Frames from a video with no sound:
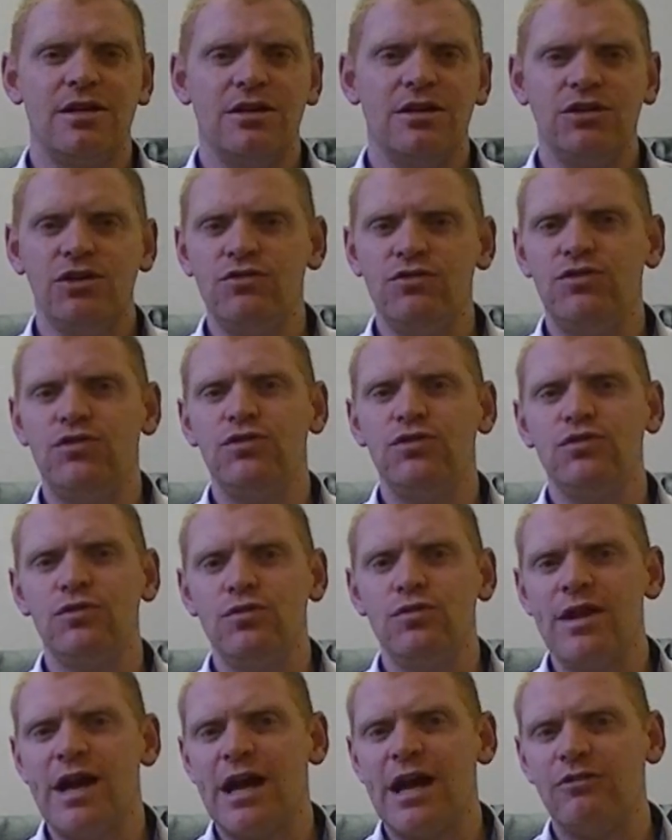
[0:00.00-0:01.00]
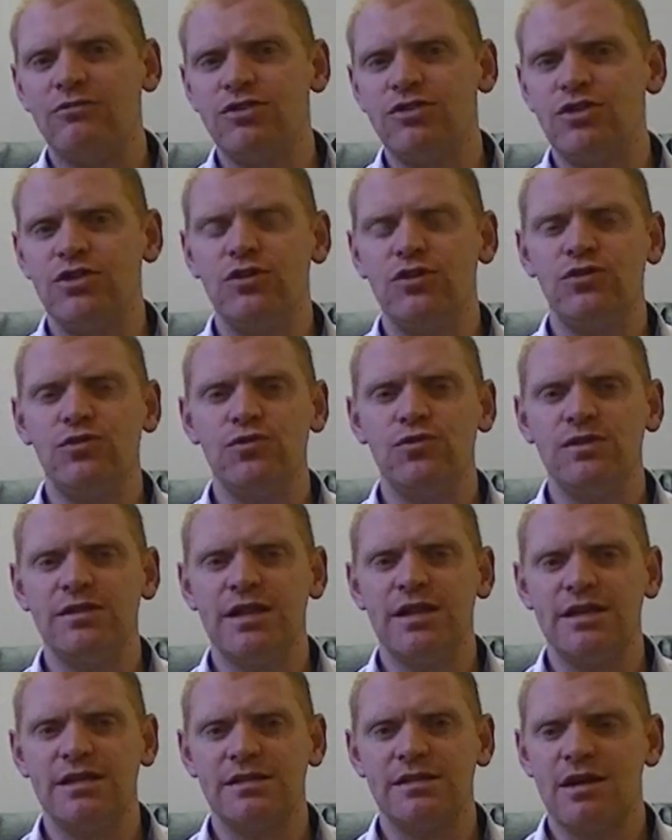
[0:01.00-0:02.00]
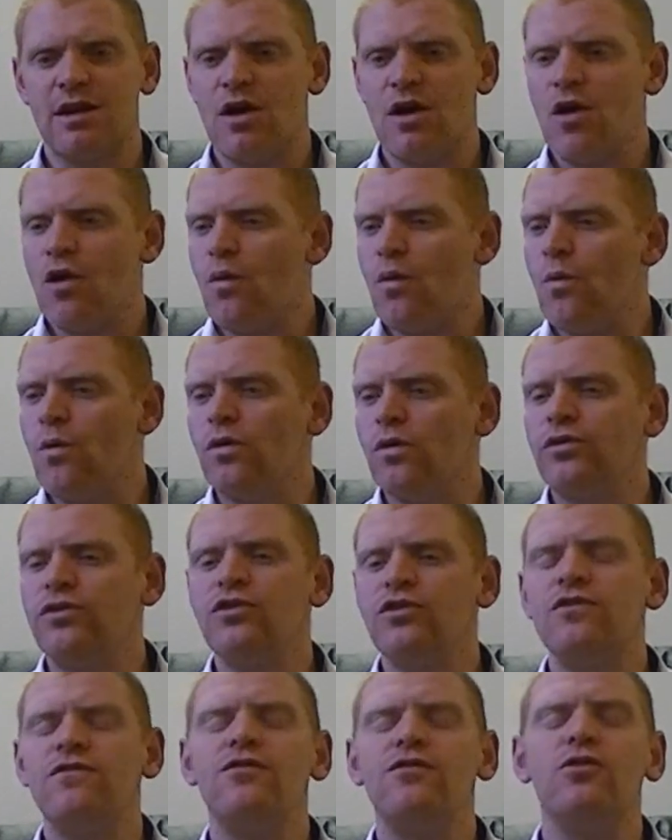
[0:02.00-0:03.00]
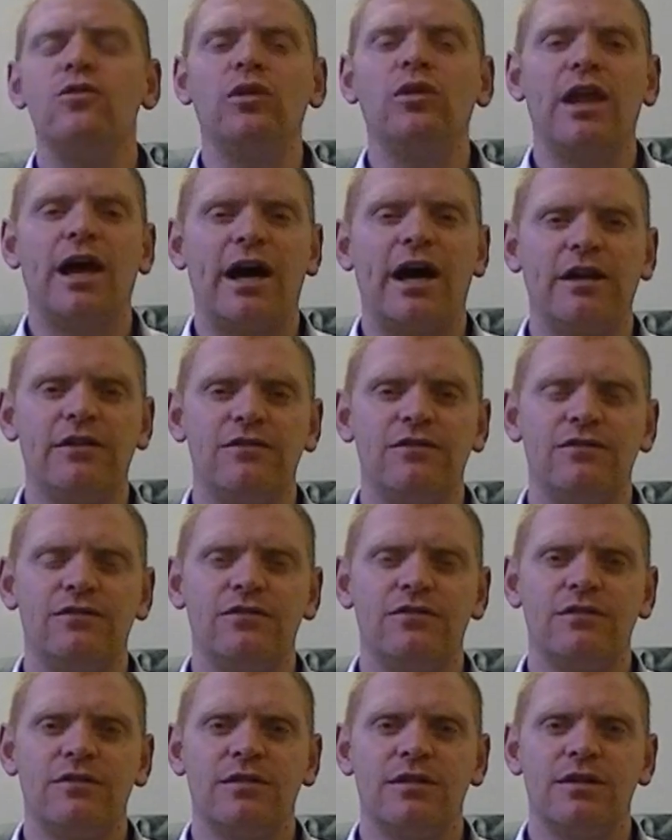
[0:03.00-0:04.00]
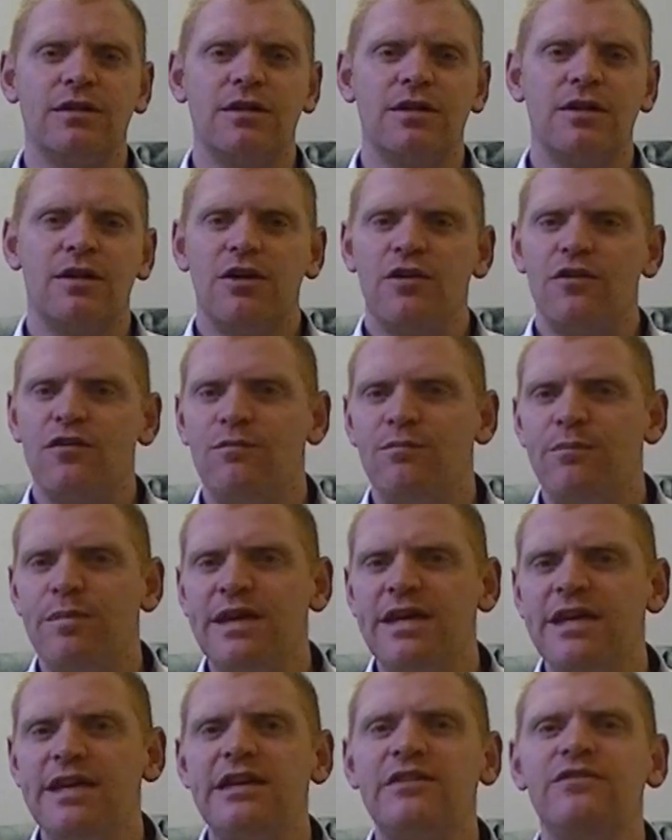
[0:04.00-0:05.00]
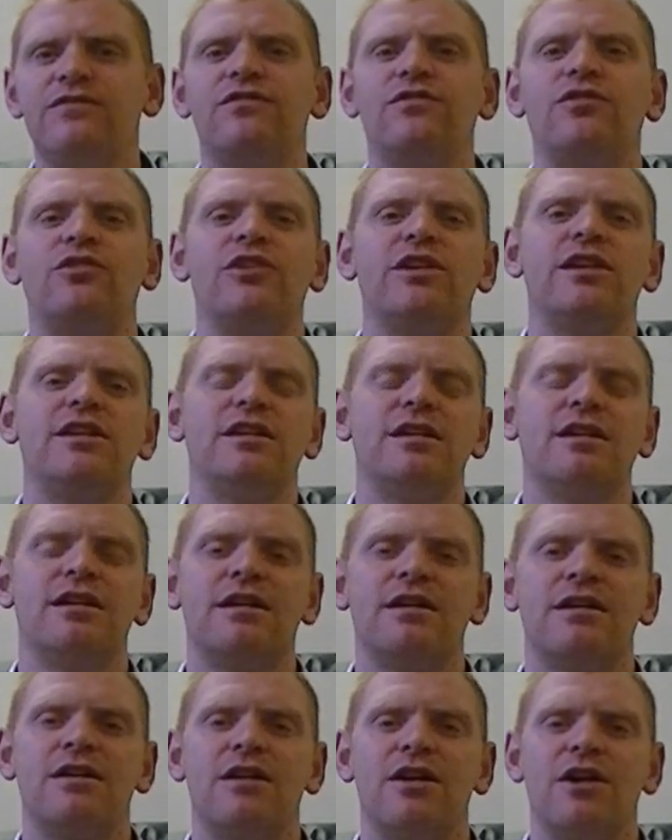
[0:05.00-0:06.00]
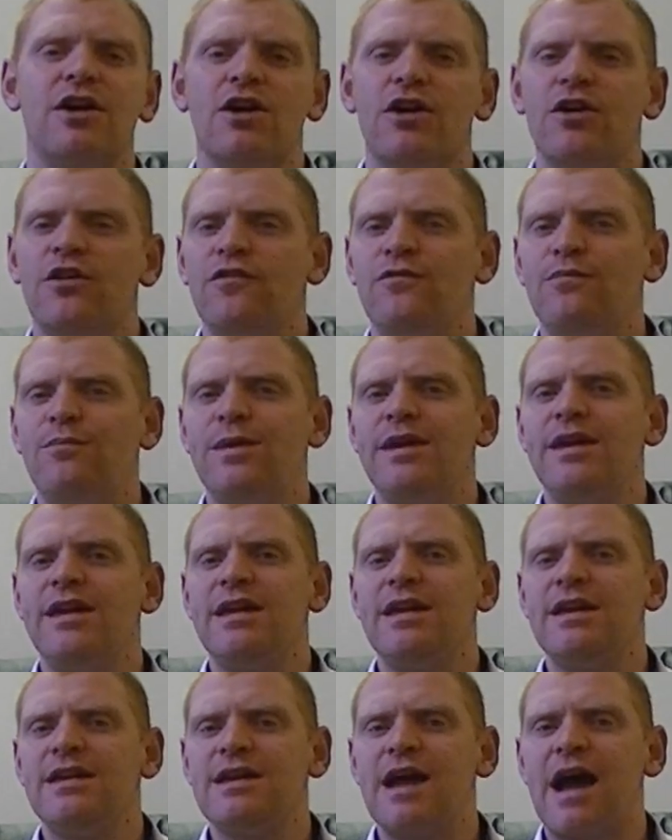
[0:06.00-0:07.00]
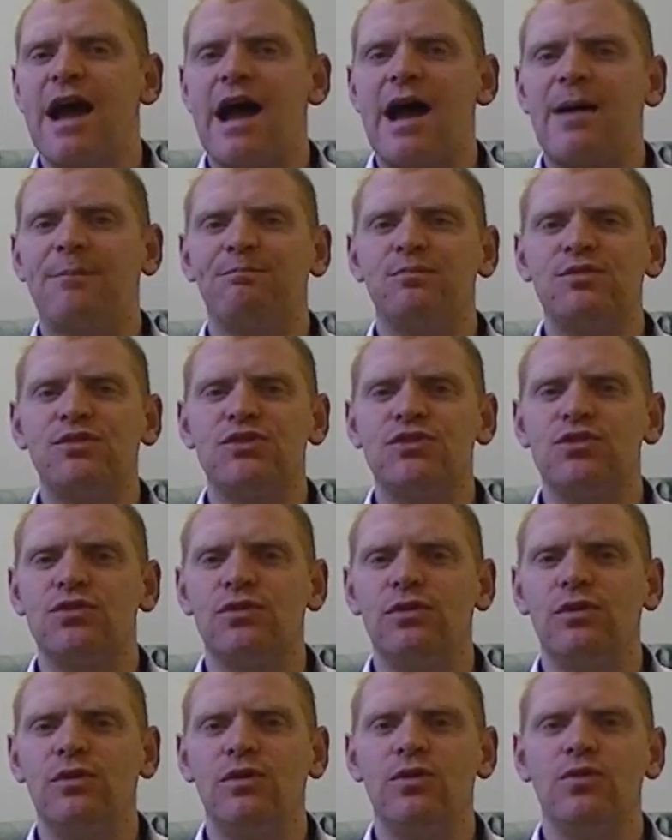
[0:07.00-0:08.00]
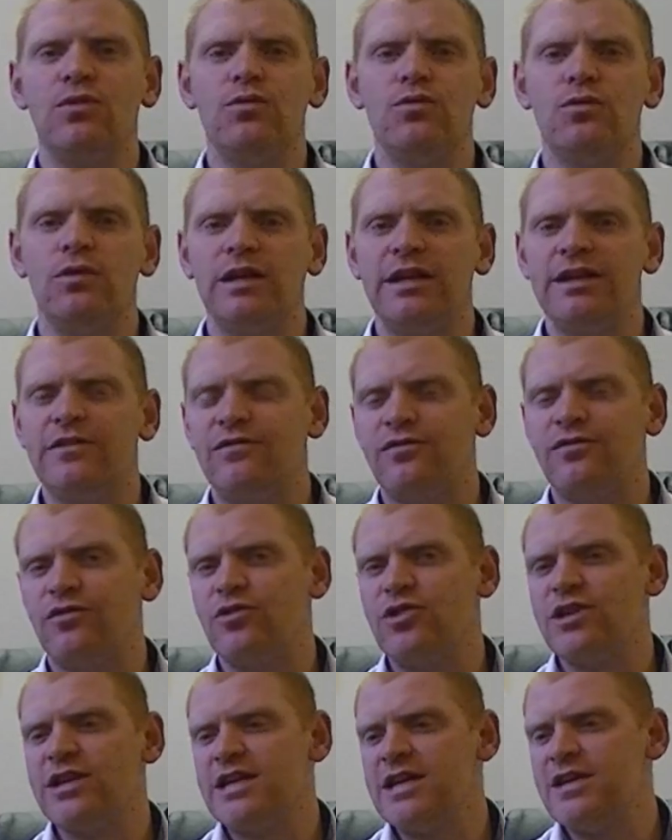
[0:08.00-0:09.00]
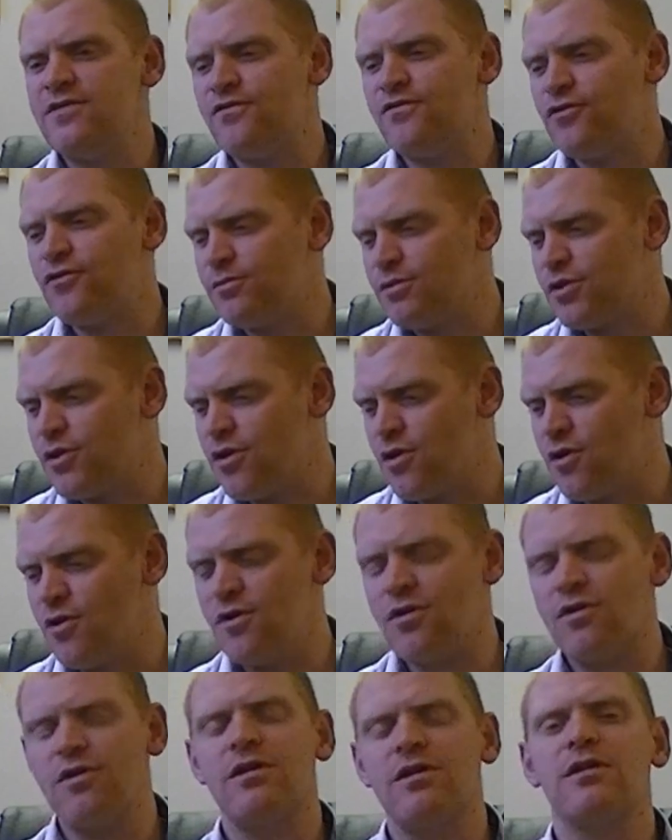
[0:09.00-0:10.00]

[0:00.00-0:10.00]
You do now choose this wonderful life of being free, of being absolutely free from Cork.